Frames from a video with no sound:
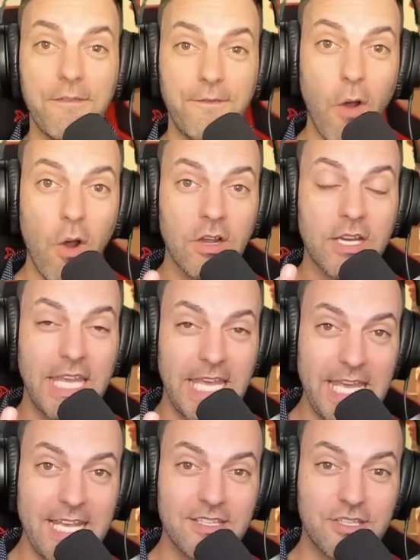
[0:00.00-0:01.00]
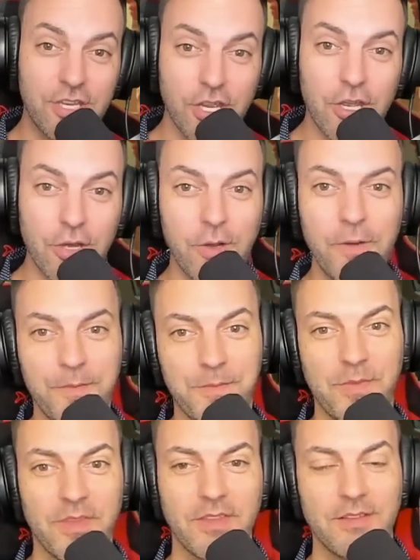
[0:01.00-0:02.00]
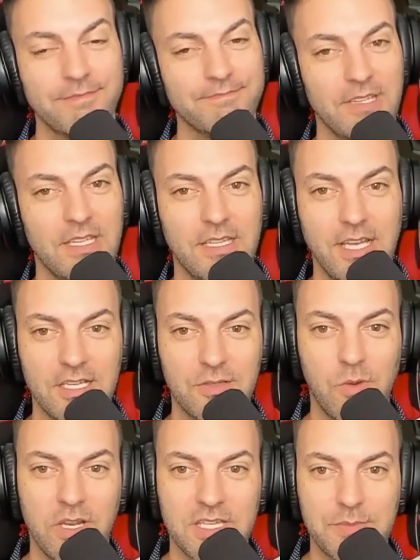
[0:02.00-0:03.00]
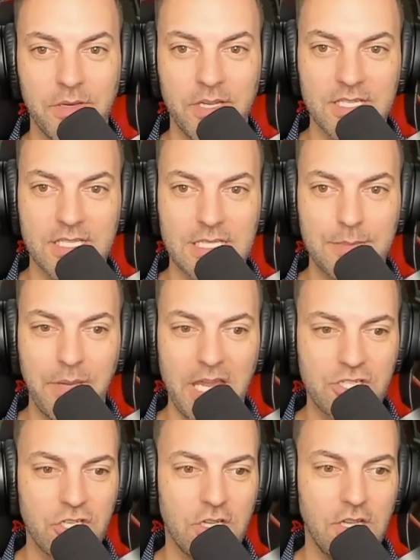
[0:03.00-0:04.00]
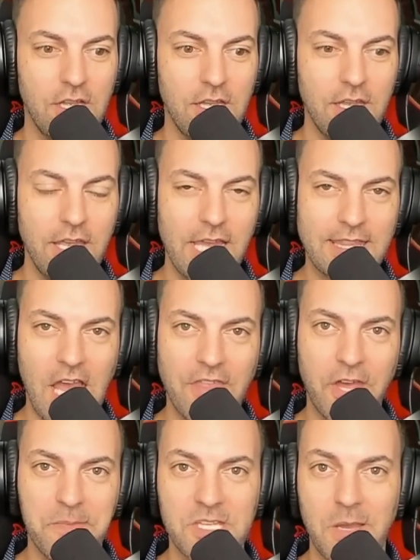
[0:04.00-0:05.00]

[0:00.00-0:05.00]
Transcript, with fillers: Four keys, too. That 20 spin is special. Hit that thumbs